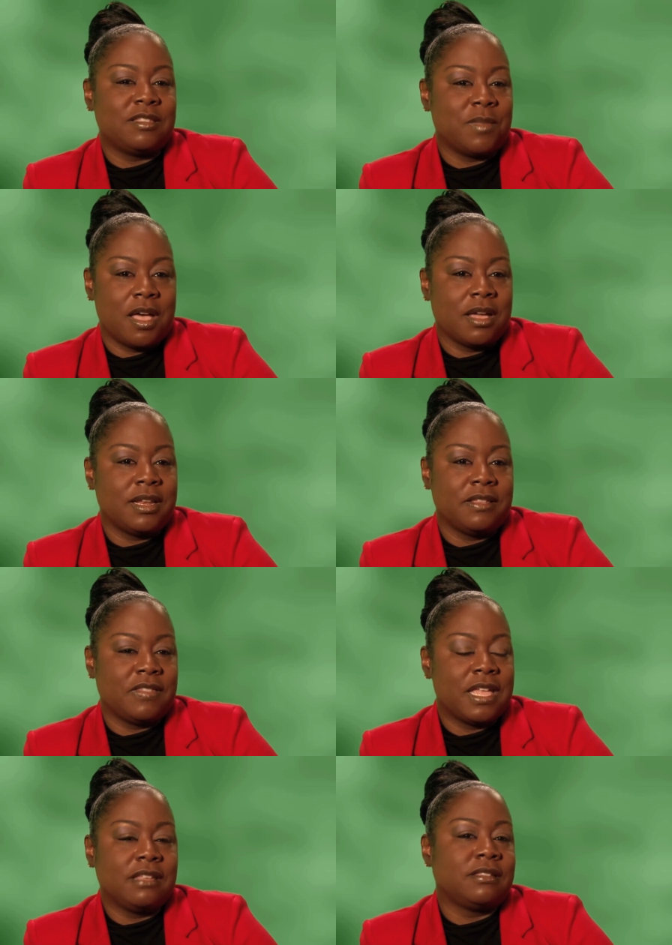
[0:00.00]
some ugly
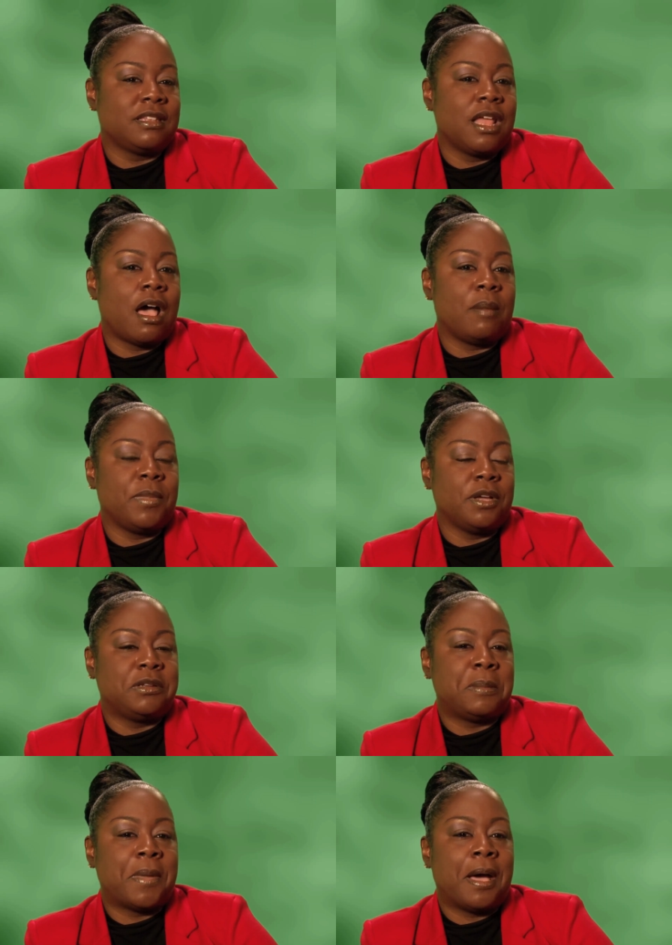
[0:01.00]
things and not
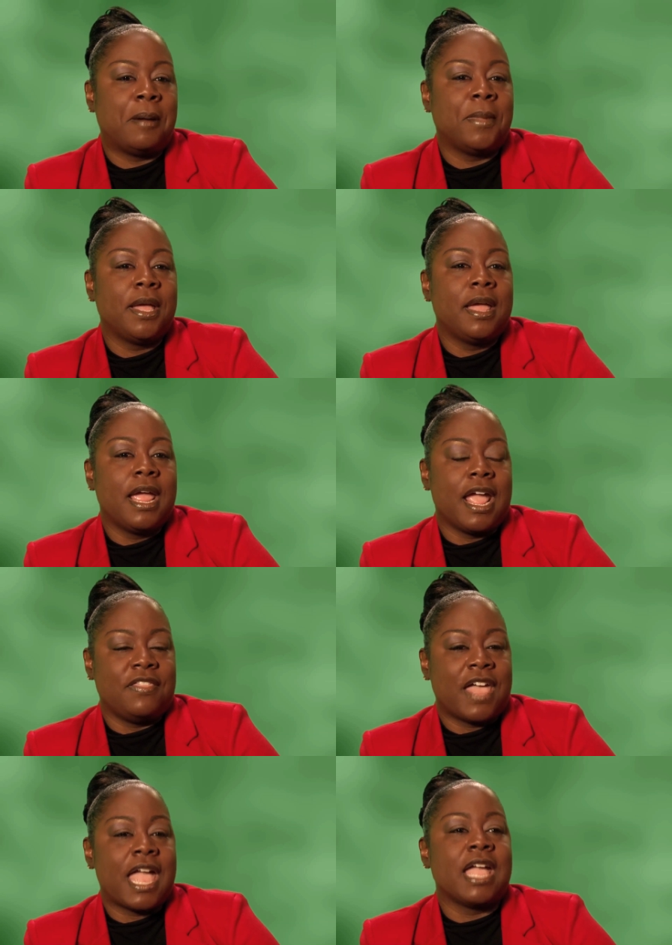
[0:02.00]
build them up and that.